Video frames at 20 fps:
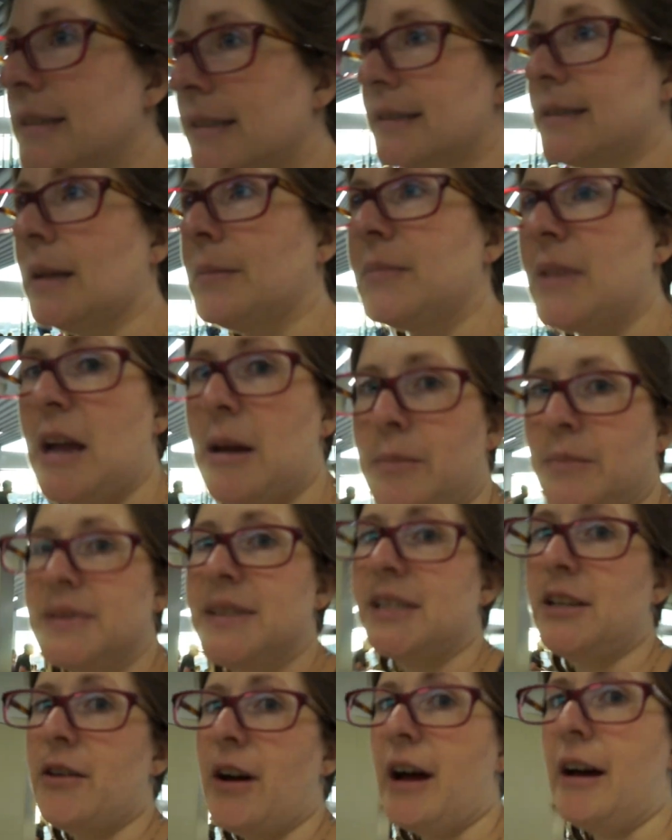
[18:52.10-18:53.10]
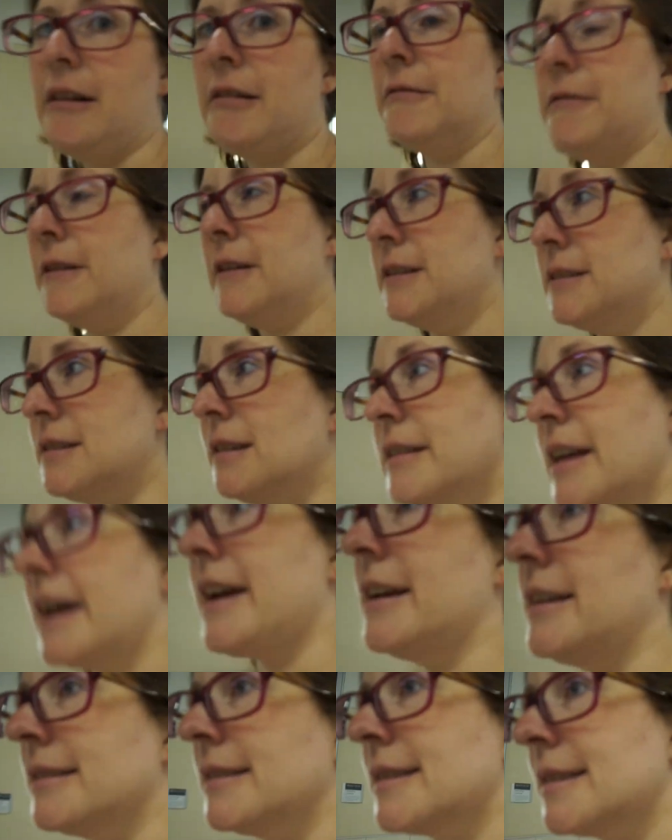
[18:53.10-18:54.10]
Sometimes you have
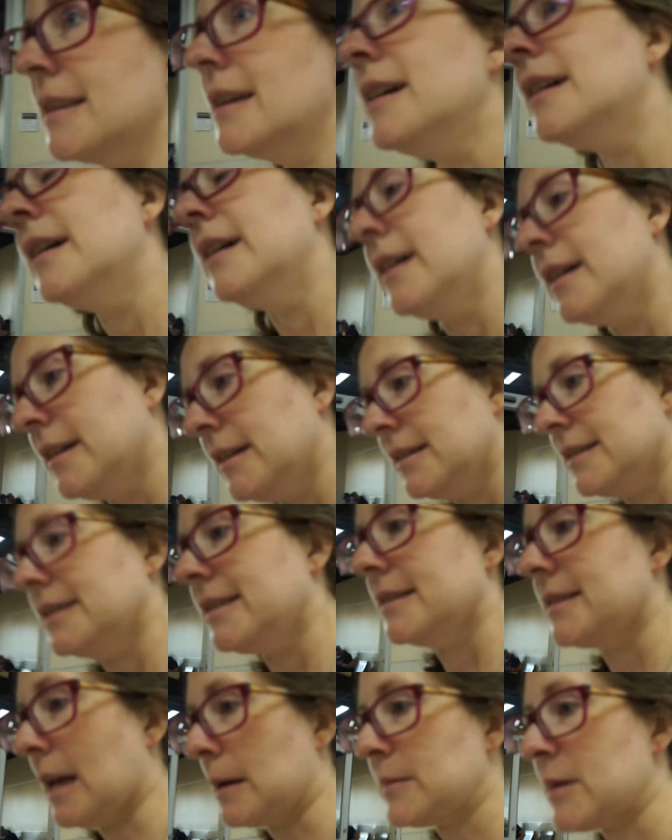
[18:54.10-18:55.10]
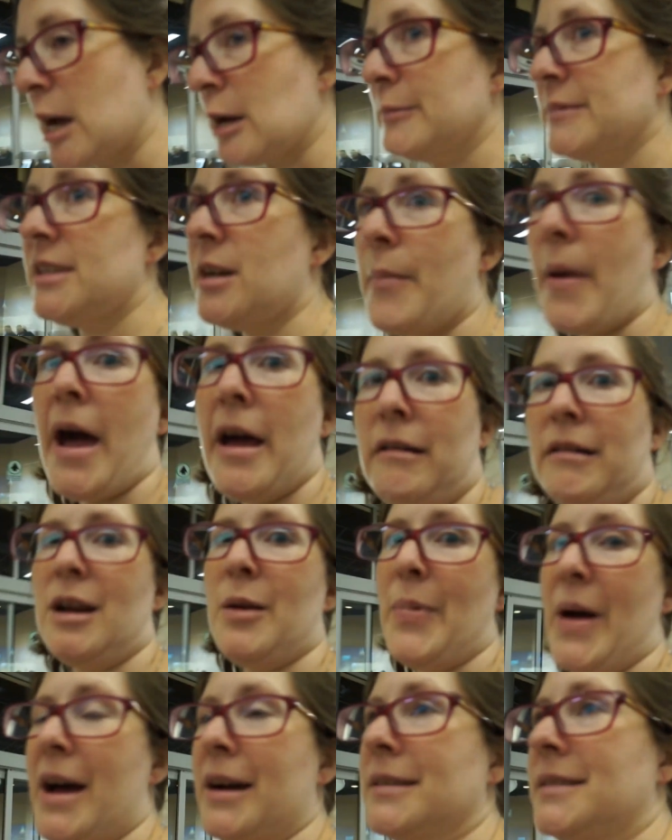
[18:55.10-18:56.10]
delays, sometimes your battery
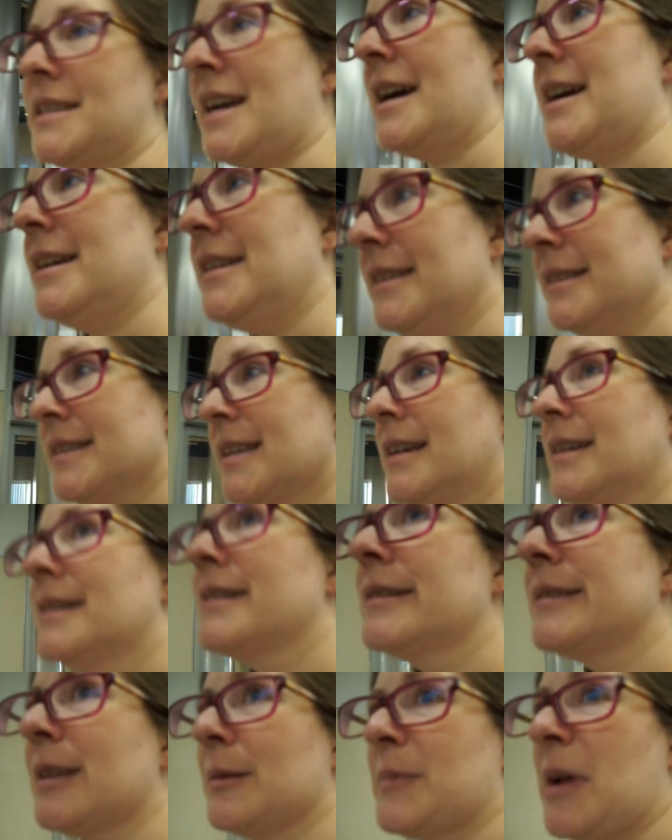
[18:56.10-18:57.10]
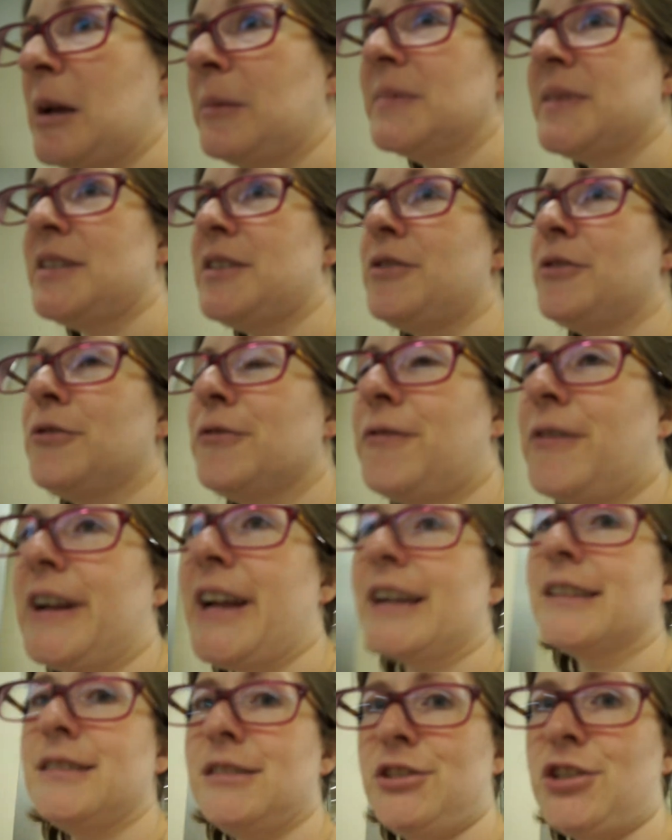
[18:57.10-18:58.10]
pack dies, sometimes you
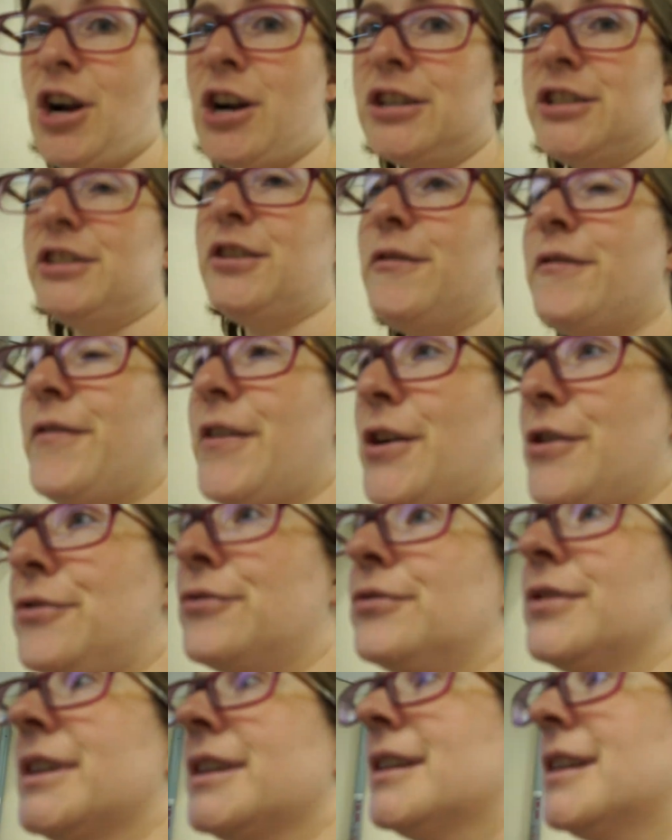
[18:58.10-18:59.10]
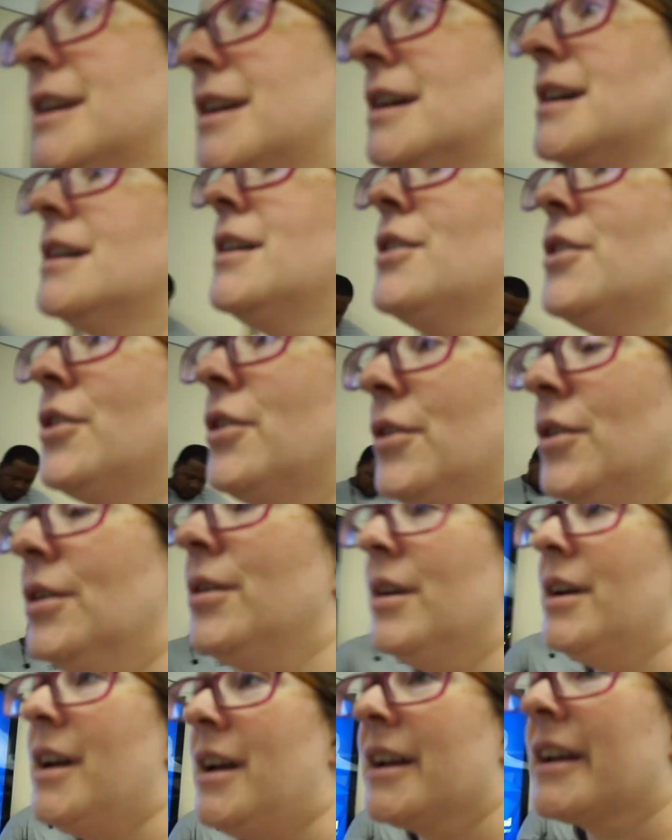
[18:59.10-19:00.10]
forget to charge your phone
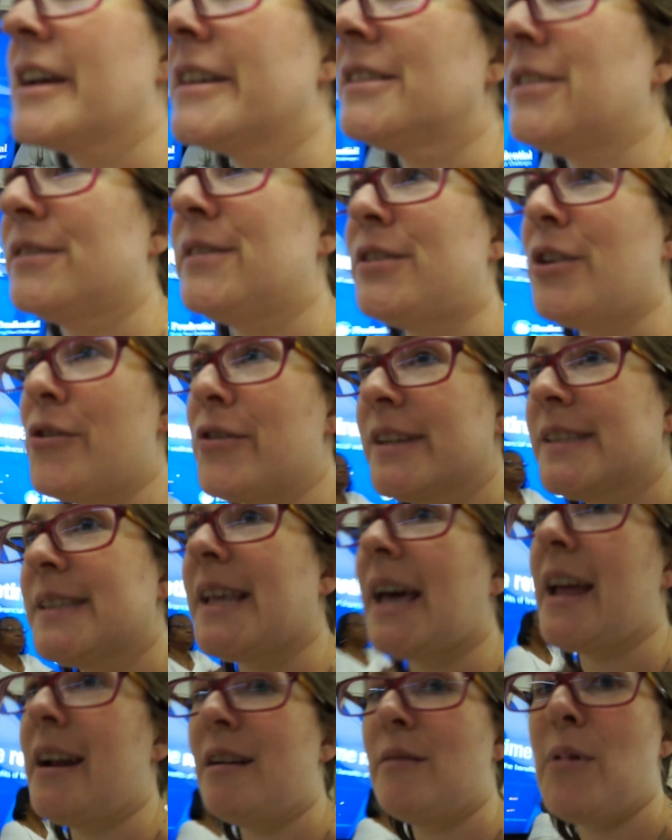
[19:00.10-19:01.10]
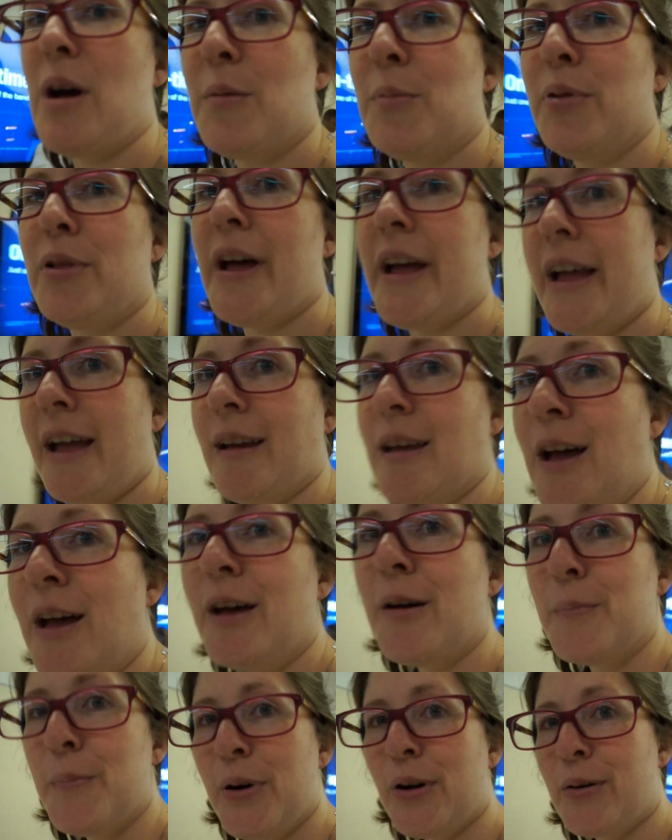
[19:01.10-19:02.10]
because you're so excited about playing
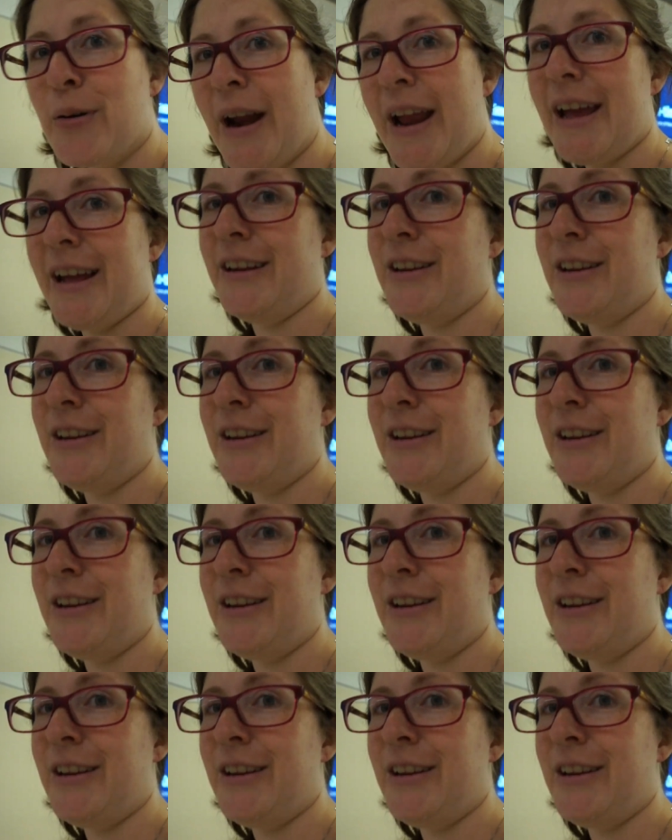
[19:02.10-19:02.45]
a brand